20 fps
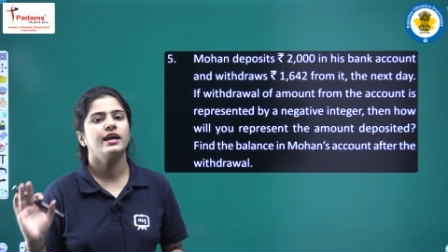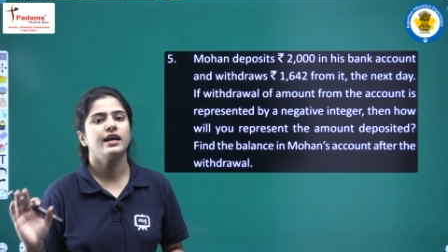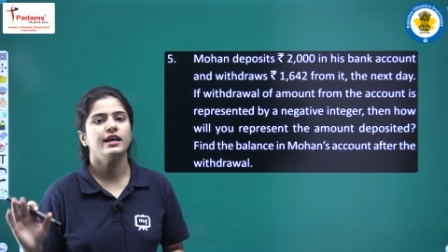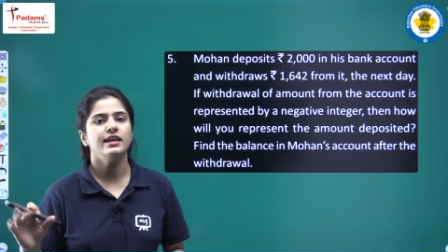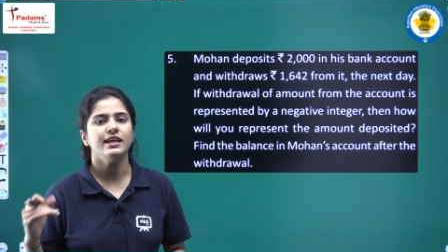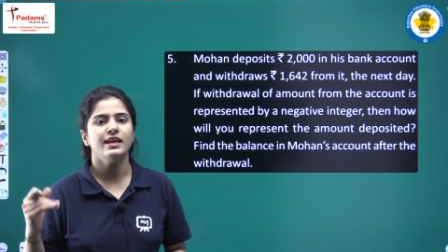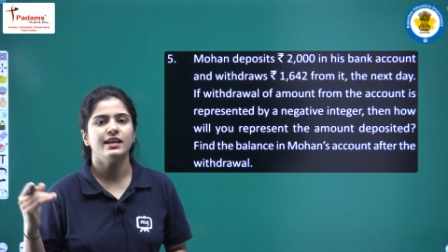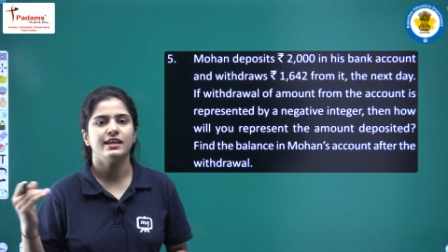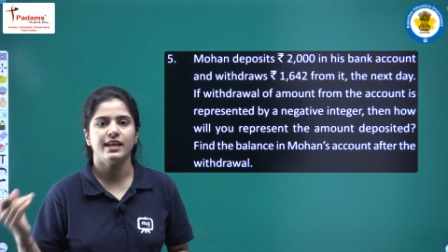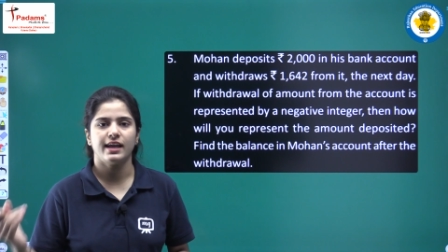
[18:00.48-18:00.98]

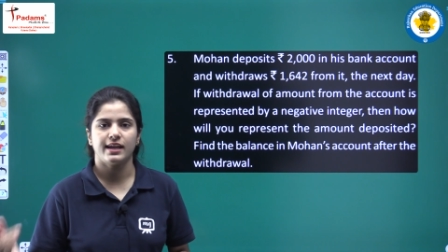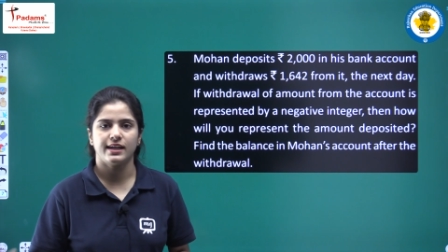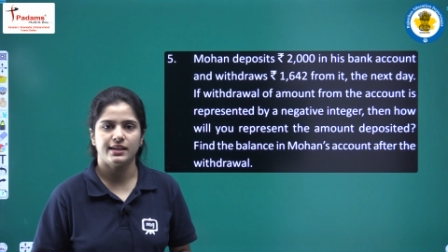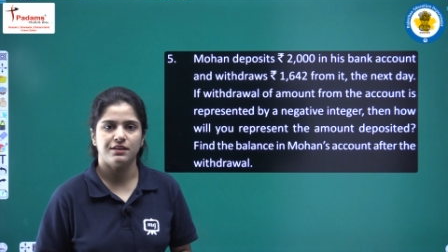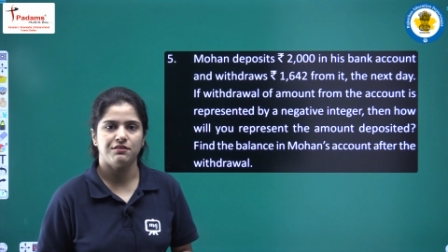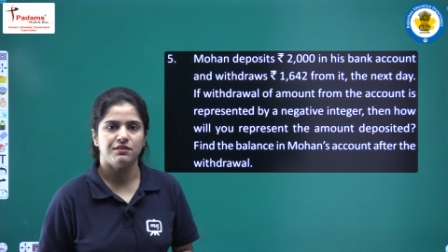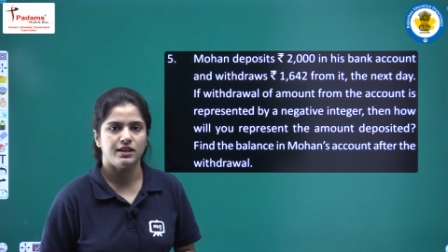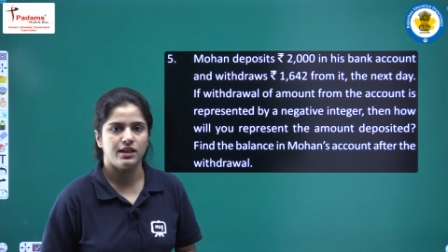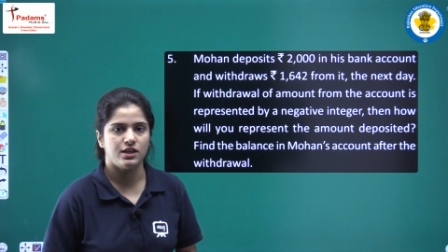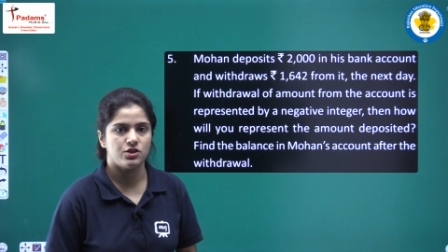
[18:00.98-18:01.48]
in
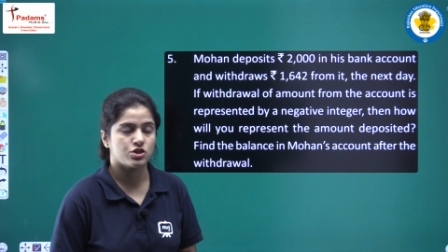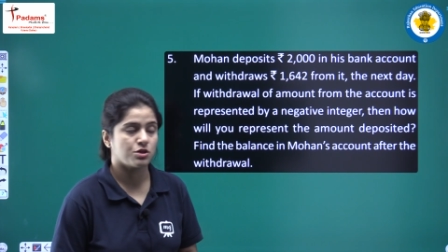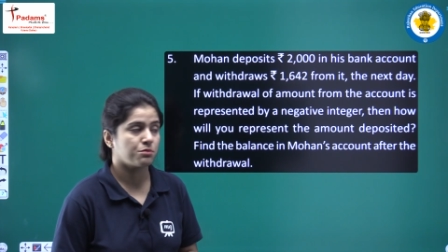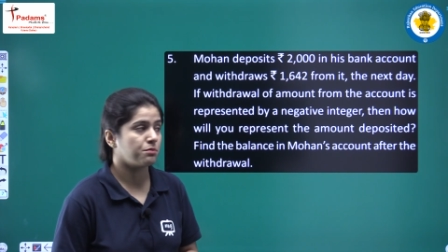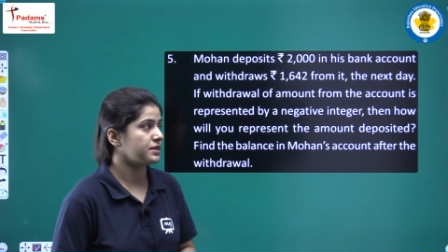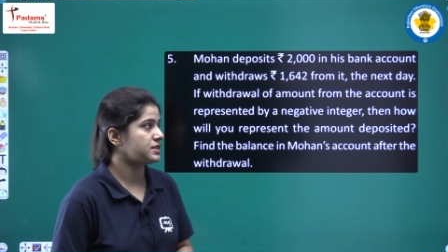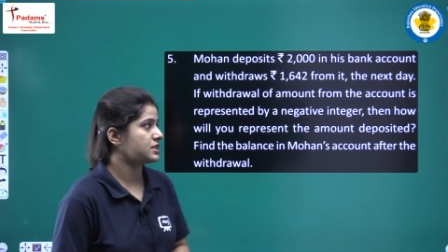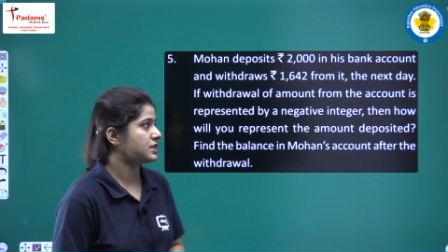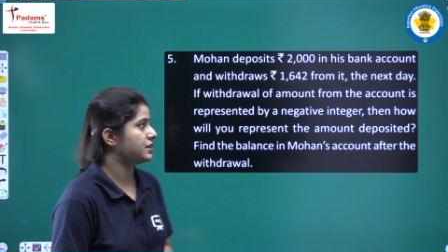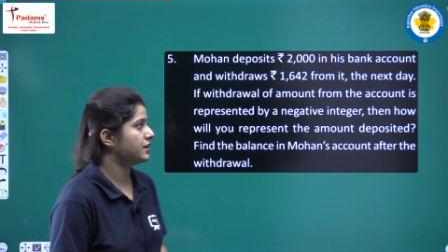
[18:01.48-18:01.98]
negative integer.
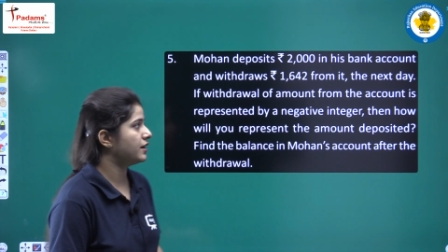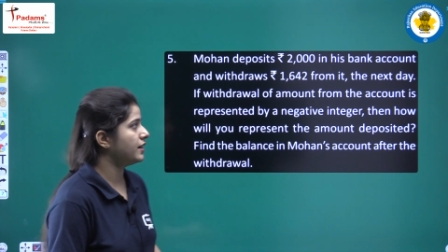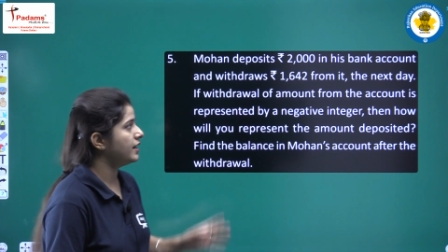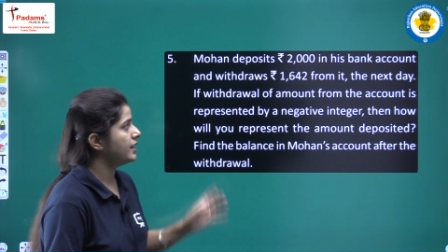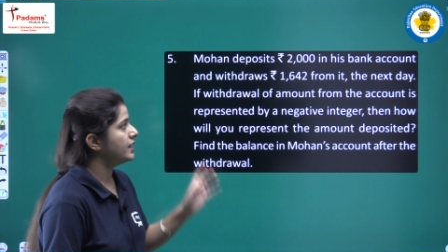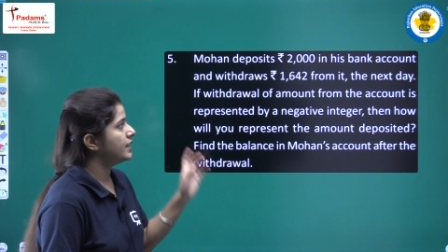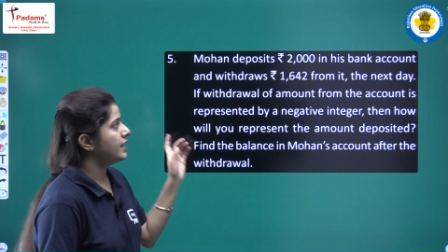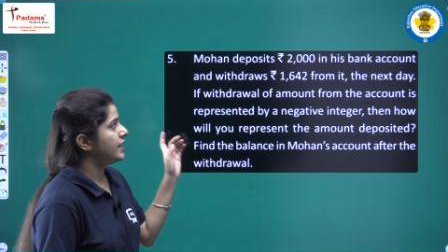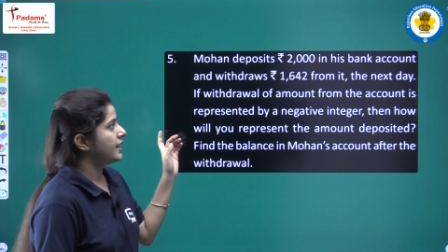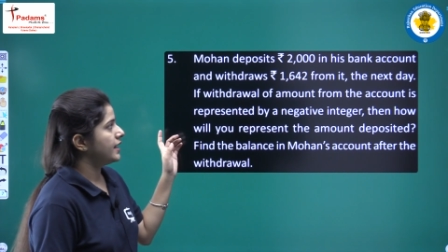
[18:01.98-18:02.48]
But here
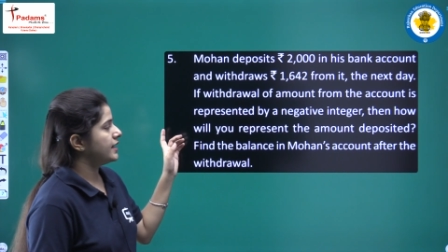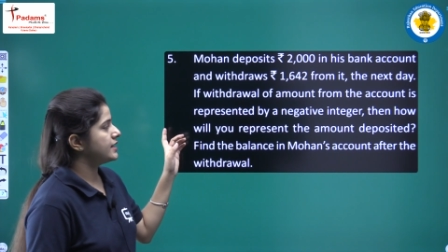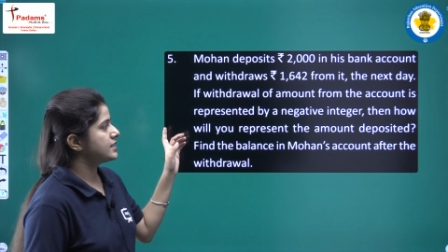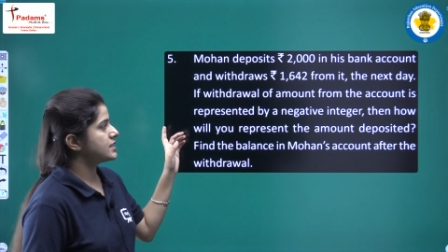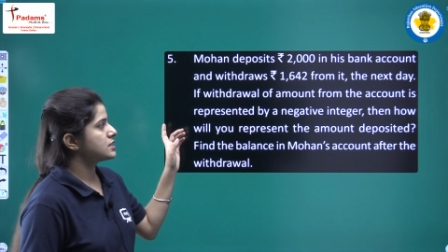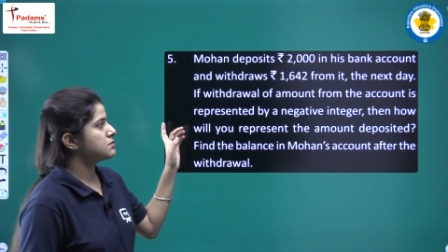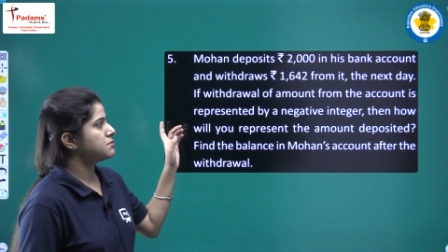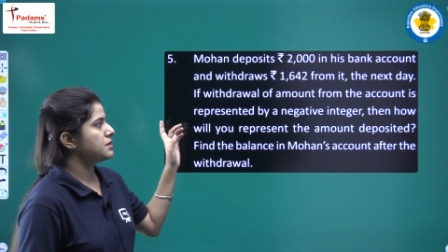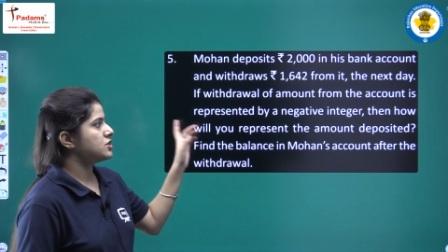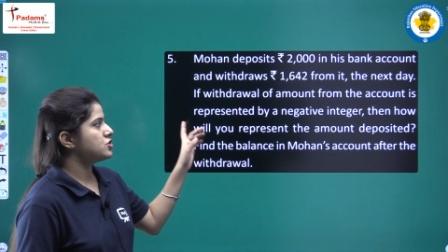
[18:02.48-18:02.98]

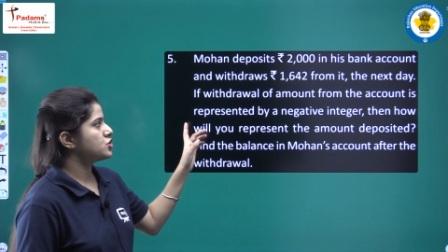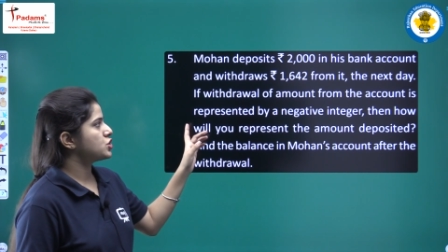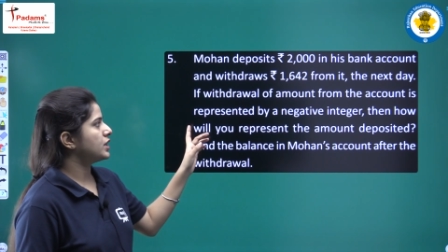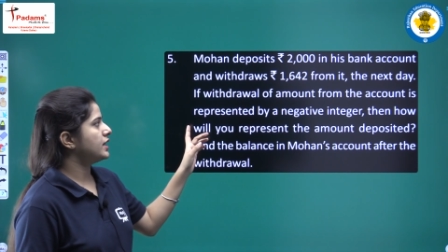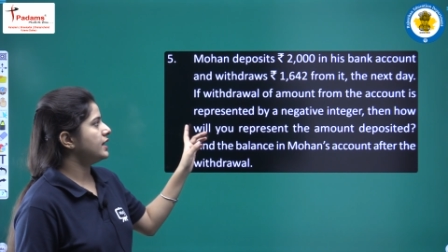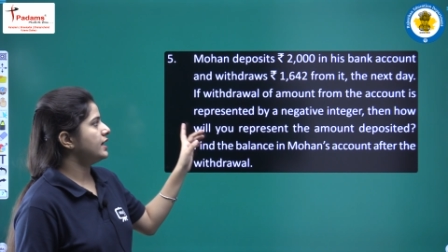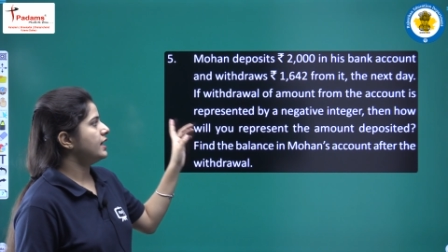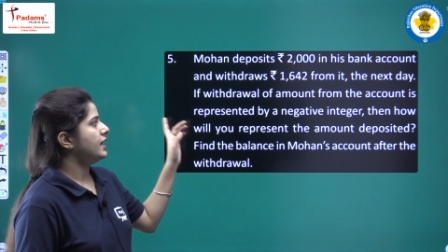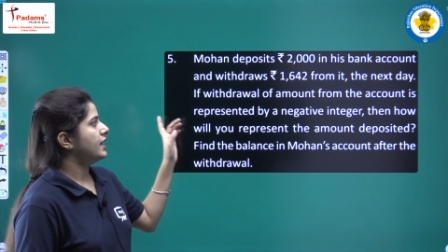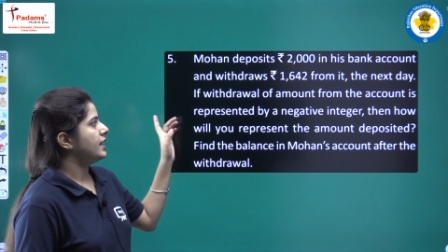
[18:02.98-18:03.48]
it is
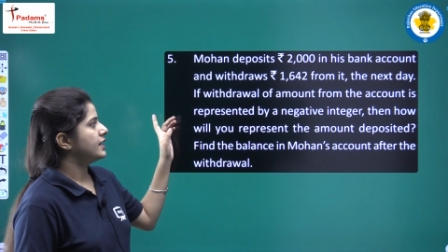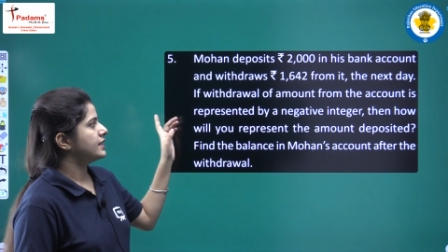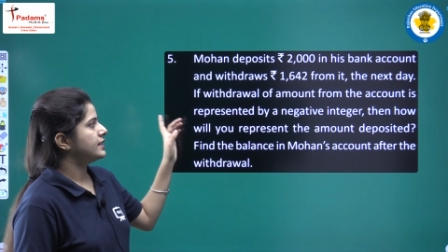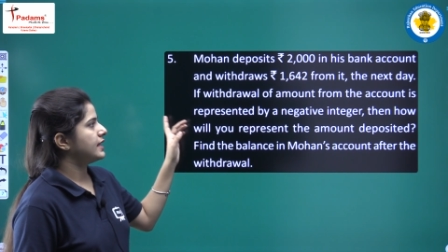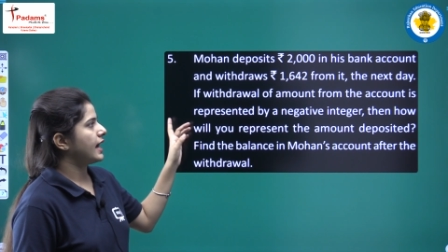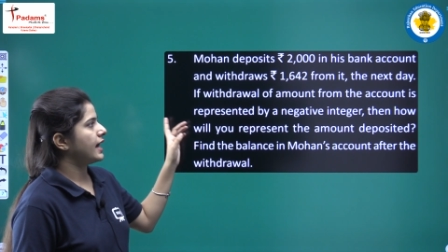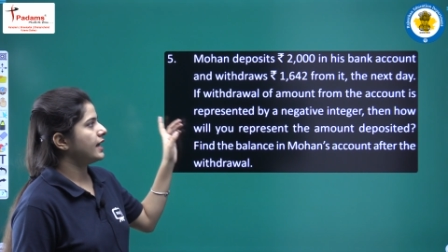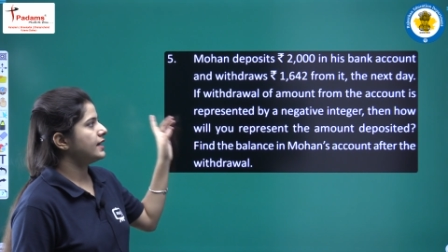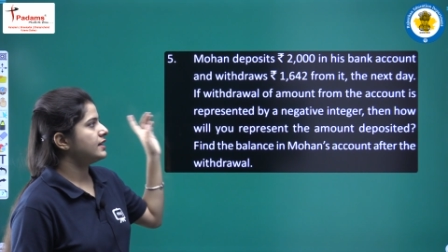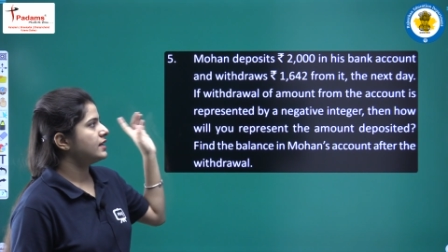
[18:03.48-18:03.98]
mentioned
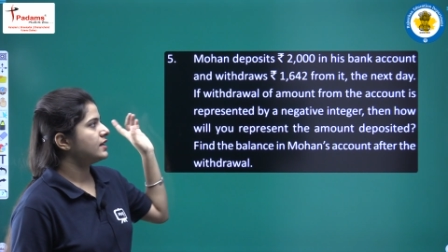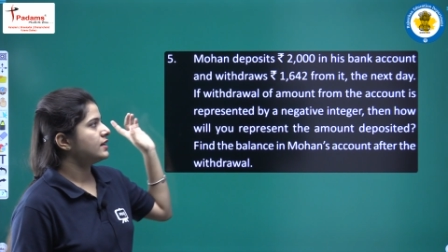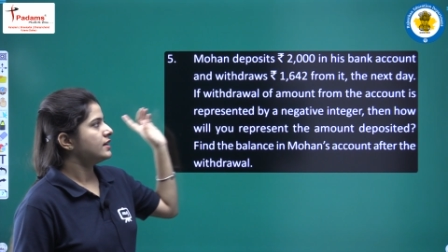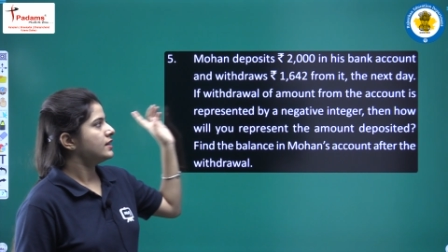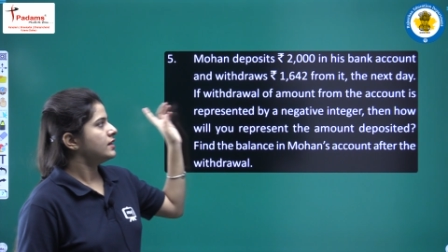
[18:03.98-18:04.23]
that